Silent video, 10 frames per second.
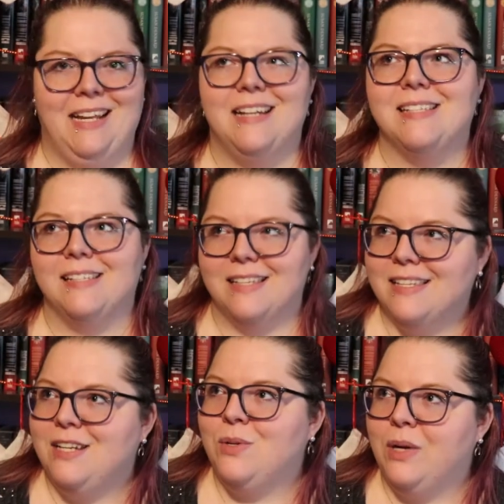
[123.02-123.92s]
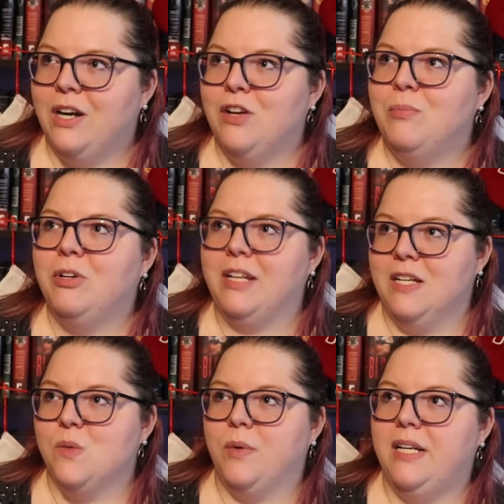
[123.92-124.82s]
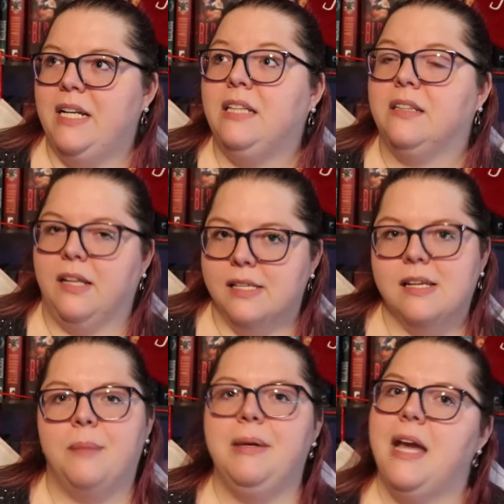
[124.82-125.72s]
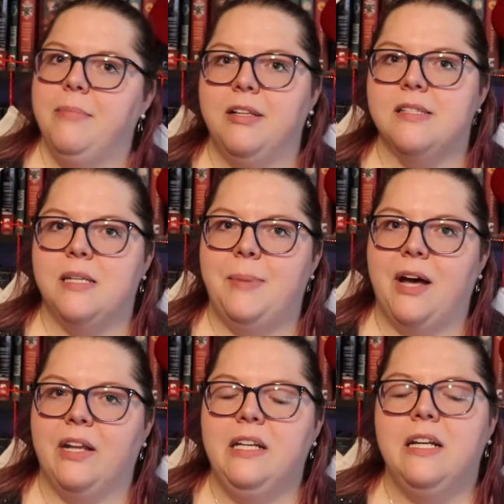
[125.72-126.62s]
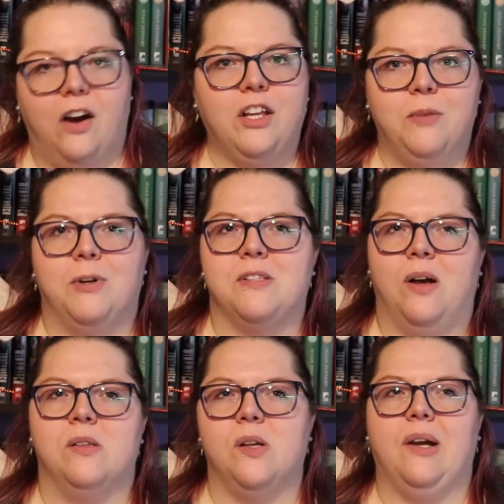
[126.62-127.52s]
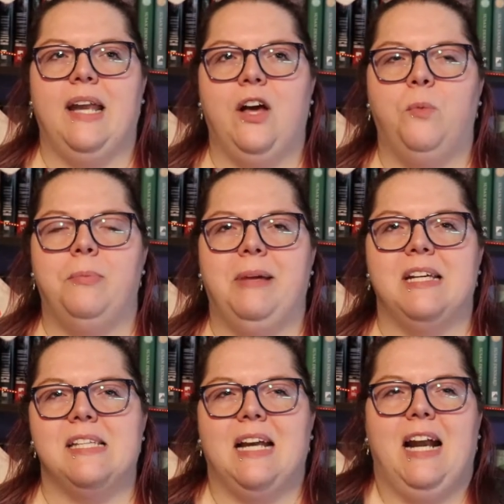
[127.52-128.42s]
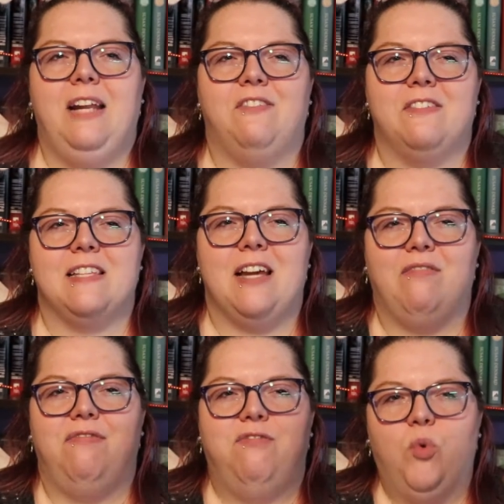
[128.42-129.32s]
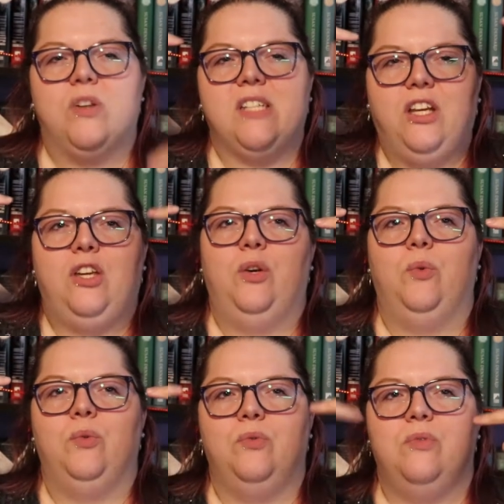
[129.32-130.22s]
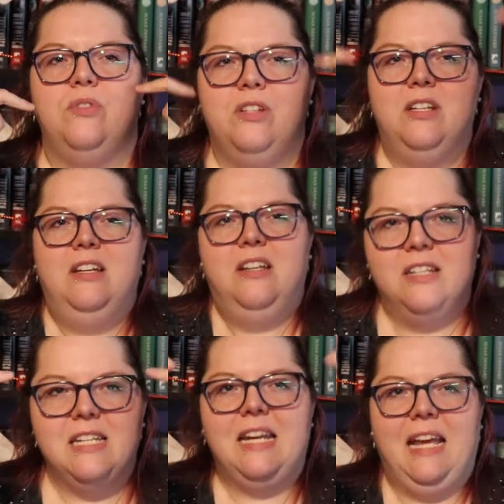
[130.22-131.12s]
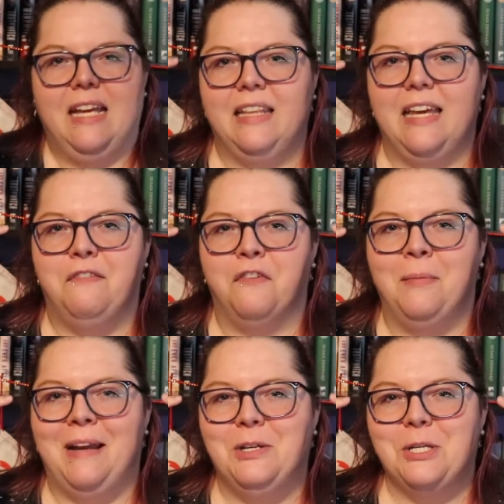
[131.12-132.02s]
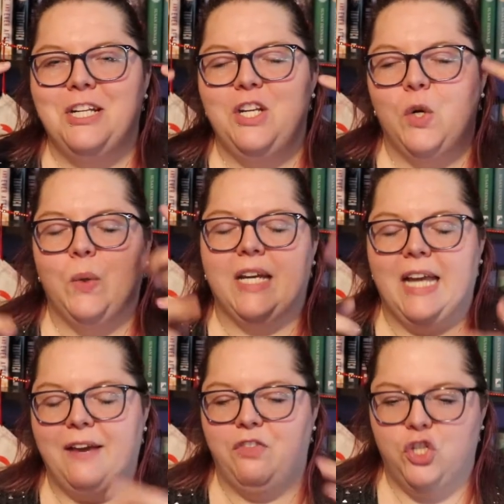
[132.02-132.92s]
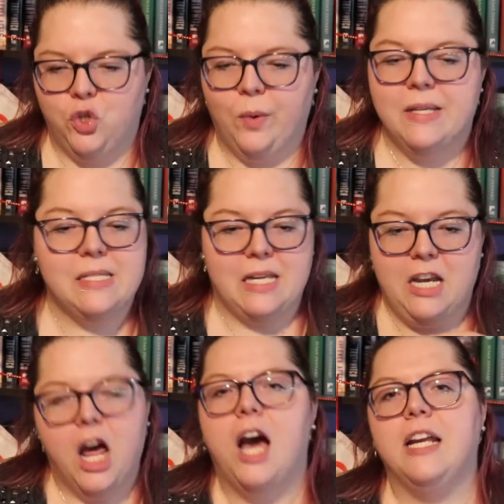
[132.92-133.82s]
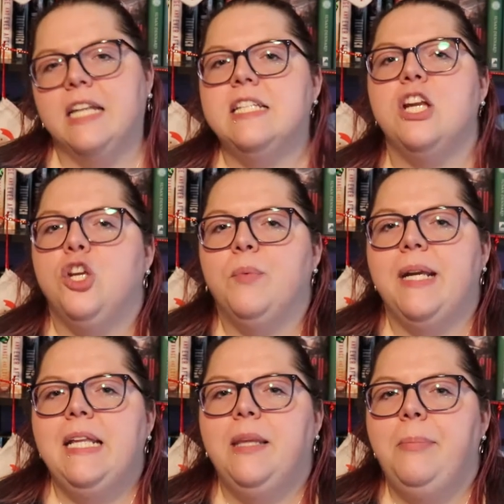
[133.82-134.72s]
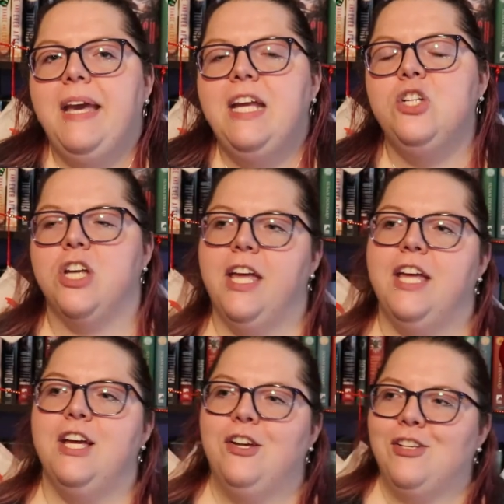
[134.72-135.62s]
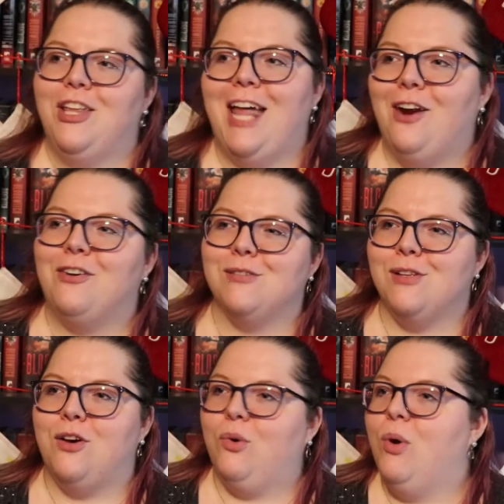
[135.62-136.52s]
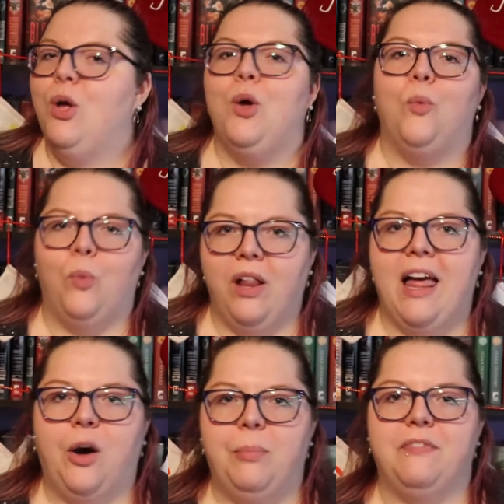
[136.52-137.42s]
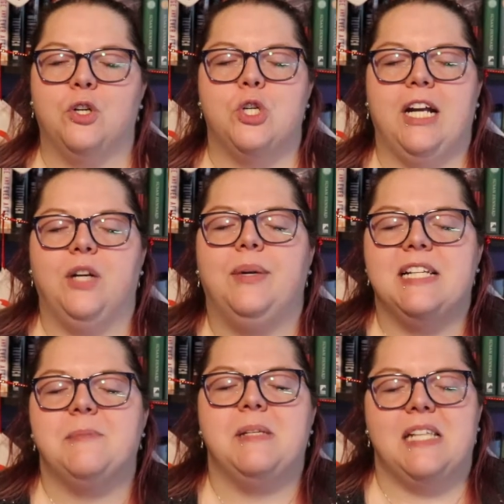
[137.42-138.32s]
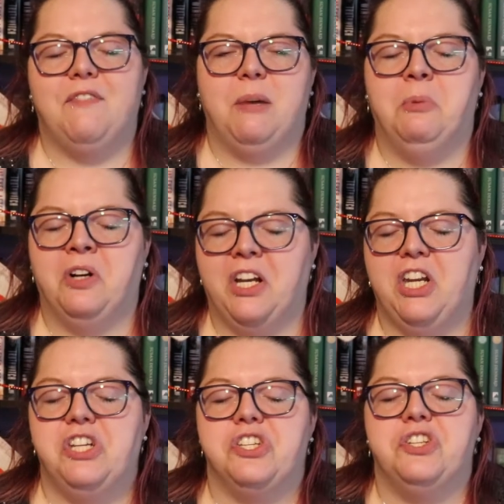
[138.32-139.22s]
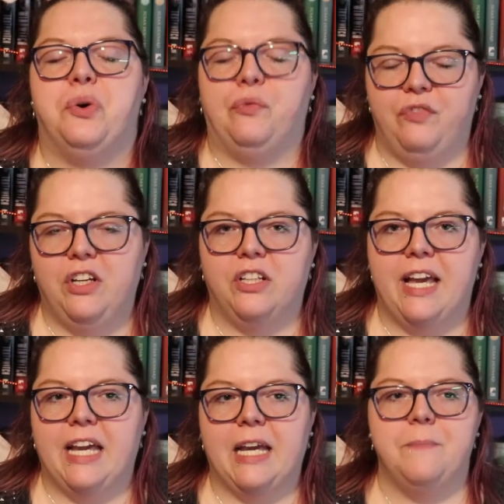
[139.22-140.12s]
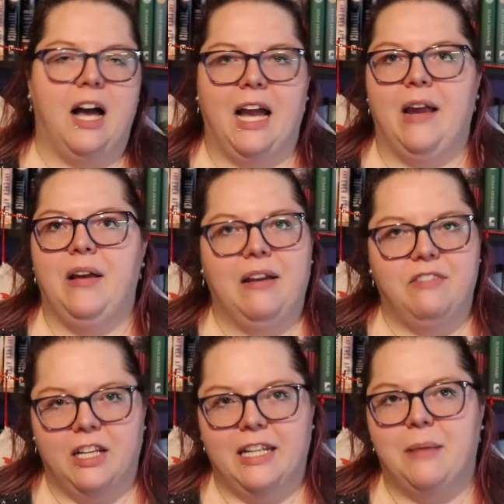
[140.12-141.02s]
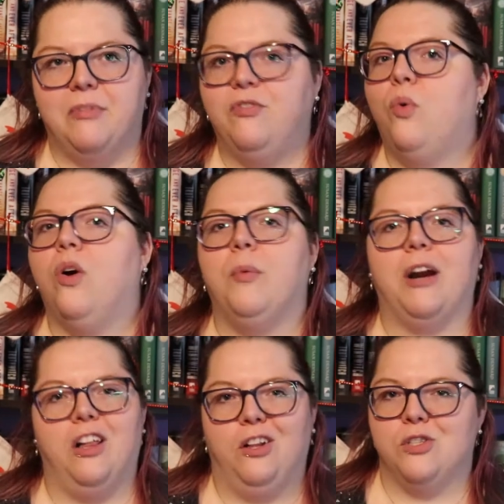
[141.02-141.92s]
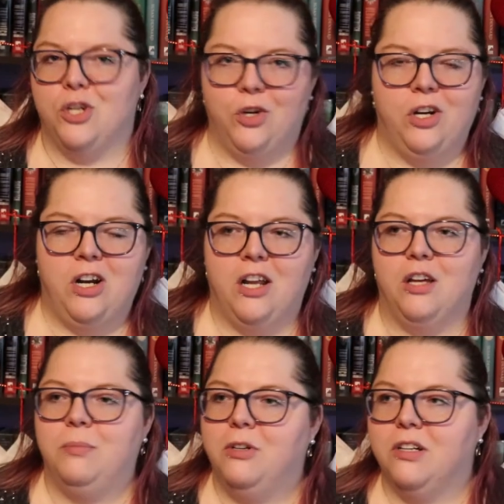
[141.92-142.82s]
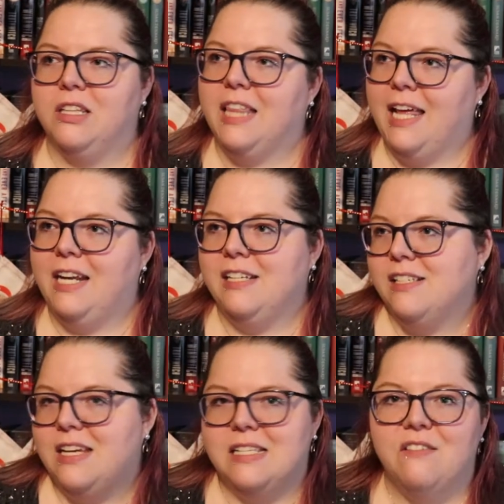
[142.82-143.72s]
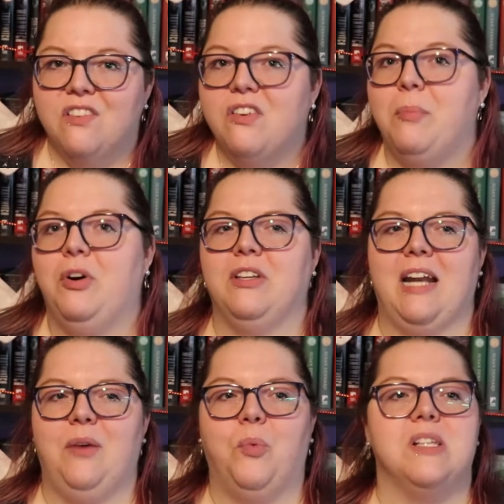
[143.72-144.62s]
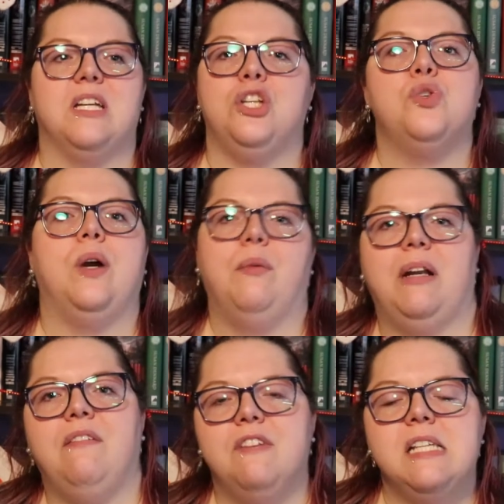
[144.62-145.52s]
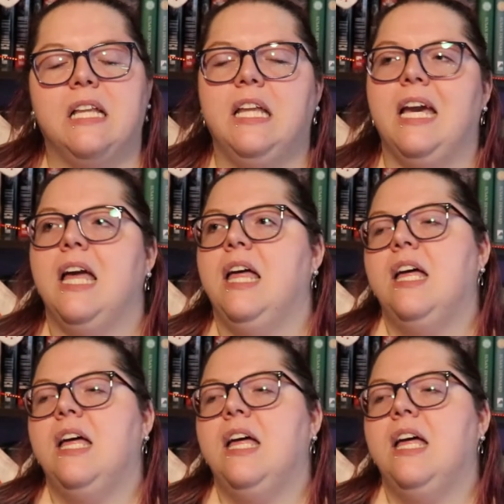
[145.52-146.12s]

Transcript: Yes, listening to an audiobook is reading. Let's not be ableist about it. Audiobooks also can help because it kind of is like forcing you take in the information. You don't have the choice to not continue reading the page. So that also will help if you're trying to read a specific book and you just don't feel like it. I have done that before where I'll turn on an audiobook that is a, a book that I wasn't enjoying reading physically.